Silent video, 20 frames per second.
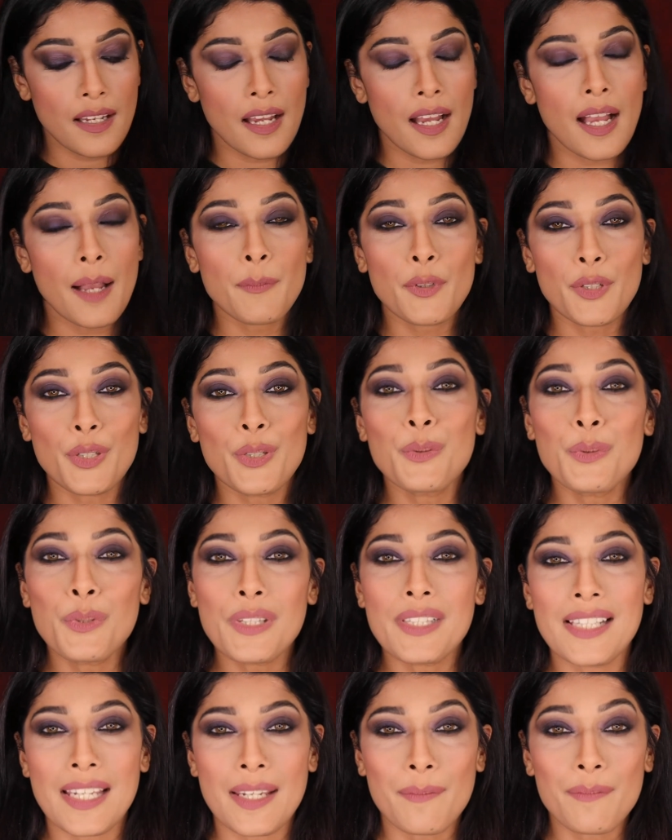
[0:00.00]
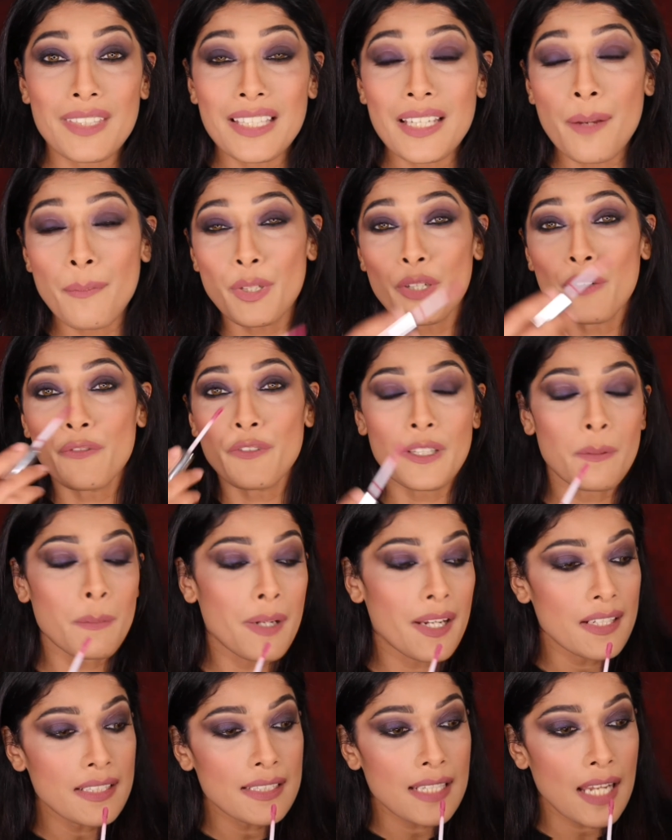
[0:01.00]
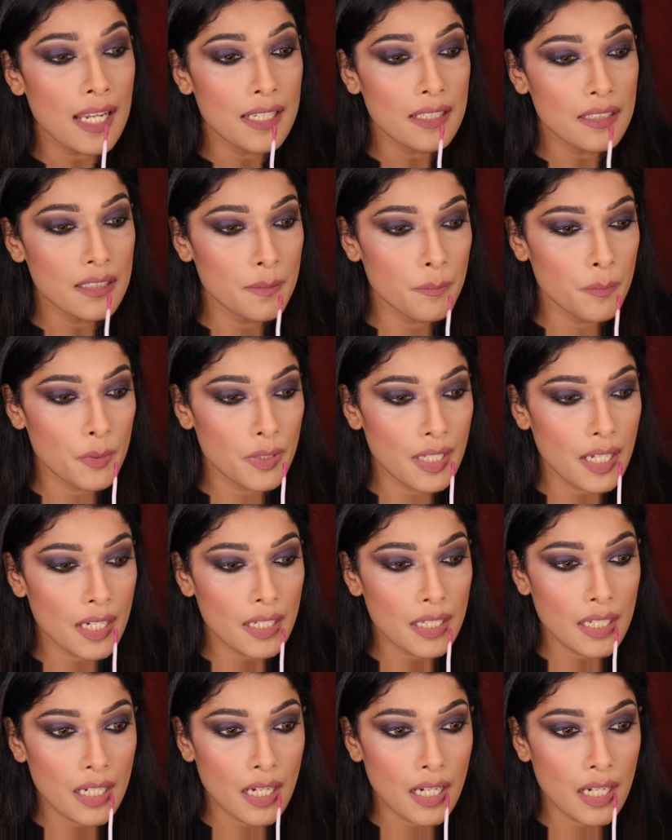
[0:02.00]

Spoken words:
I'm going to do the same thing. I'm going to fill my entire lip with that.